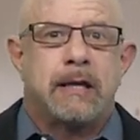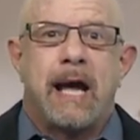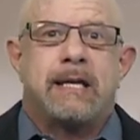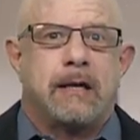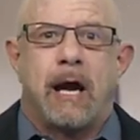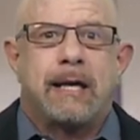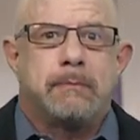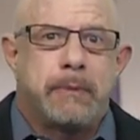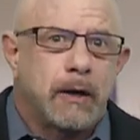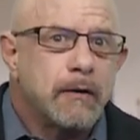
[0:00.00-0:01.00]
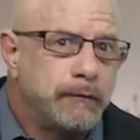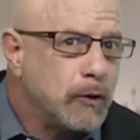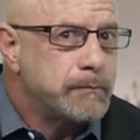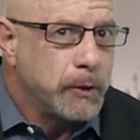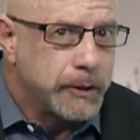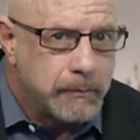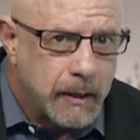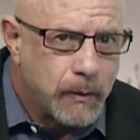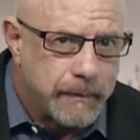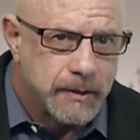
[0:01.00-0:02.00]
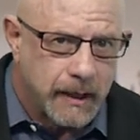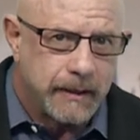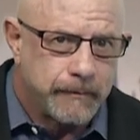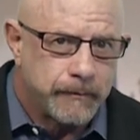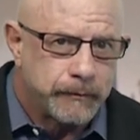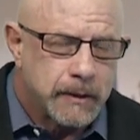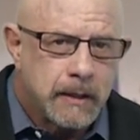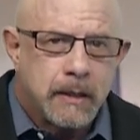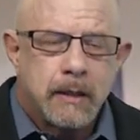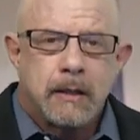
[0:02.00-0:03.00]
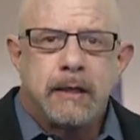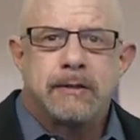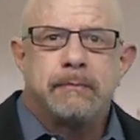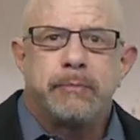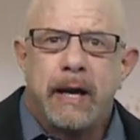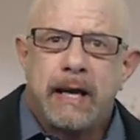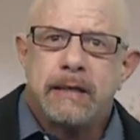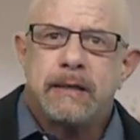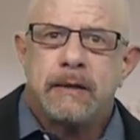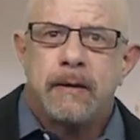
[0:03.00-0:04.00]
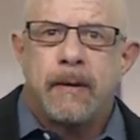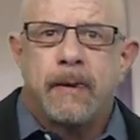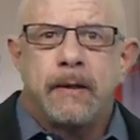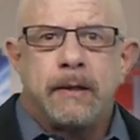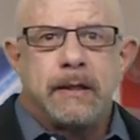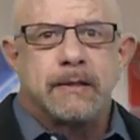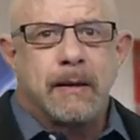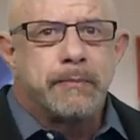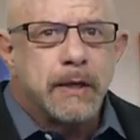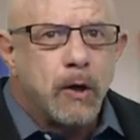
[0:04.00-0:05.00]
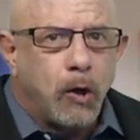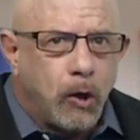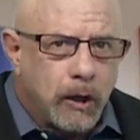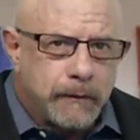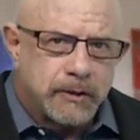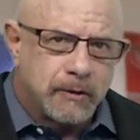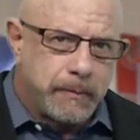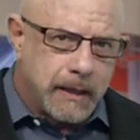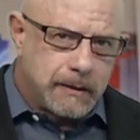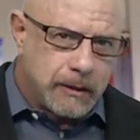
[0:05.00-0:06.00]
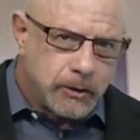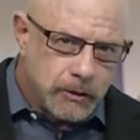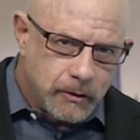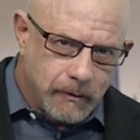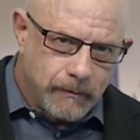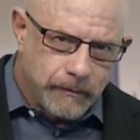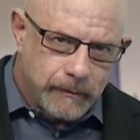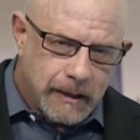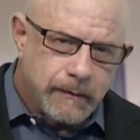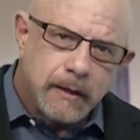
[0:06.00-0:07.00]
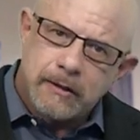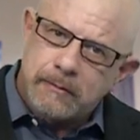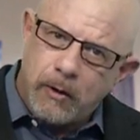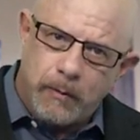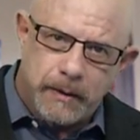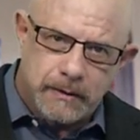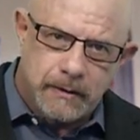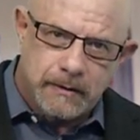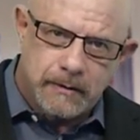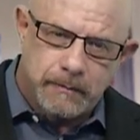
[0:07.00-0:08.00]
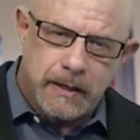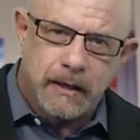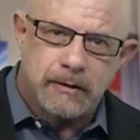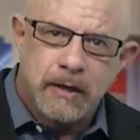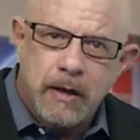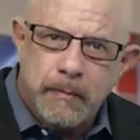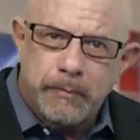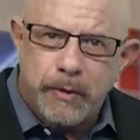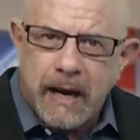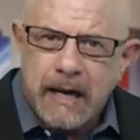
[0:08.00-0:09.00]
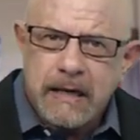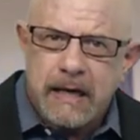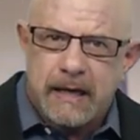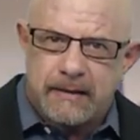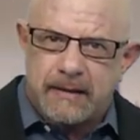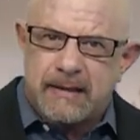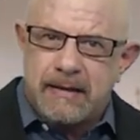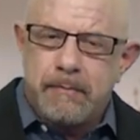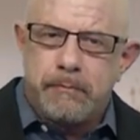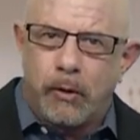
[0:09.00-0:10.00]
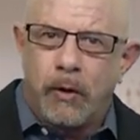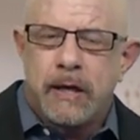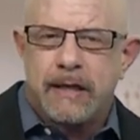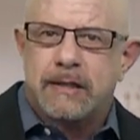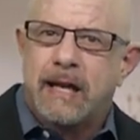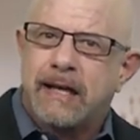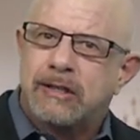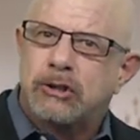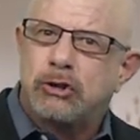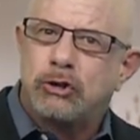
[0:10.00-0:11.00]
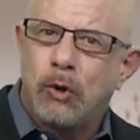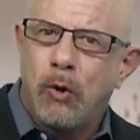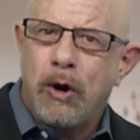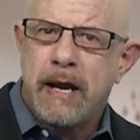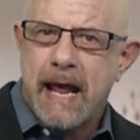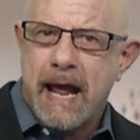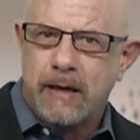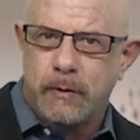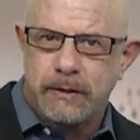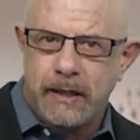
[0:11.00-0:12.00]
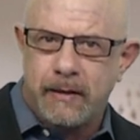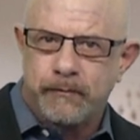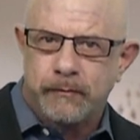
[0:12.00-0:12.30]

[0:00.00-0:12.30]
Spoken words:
I can barely afford building my website. Listen, brand is something all of us should pay attention to, even a small business, because brand is a symbol. It's like stored equity.